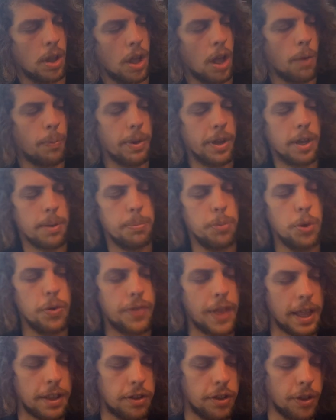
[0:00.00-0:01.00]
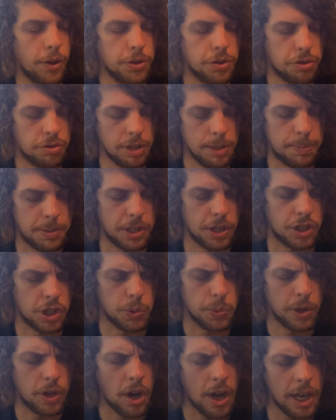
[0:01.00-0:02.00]
And we can move that to those 3
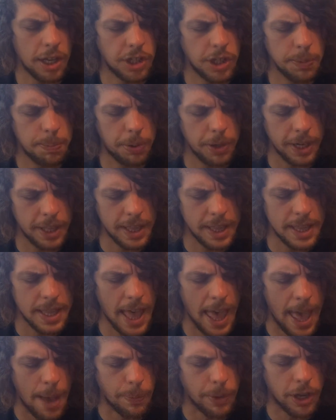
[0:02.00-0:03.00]
positions. We can't actually put it there.